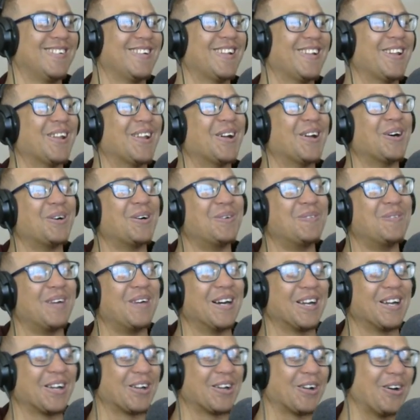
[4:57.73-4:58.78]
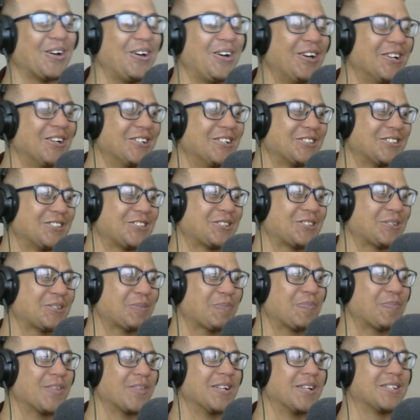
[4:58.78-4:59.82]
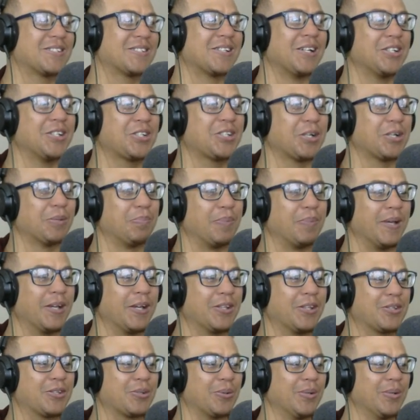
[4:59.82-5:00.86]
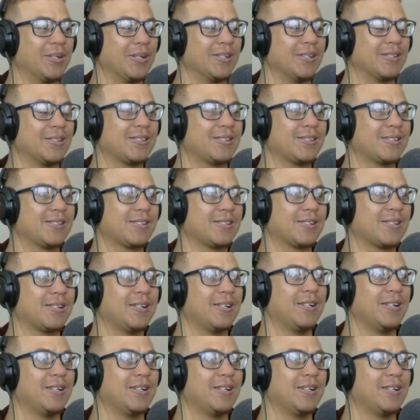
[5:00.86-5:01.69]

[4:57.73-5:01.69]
Oh my gosh. It's such a big twist.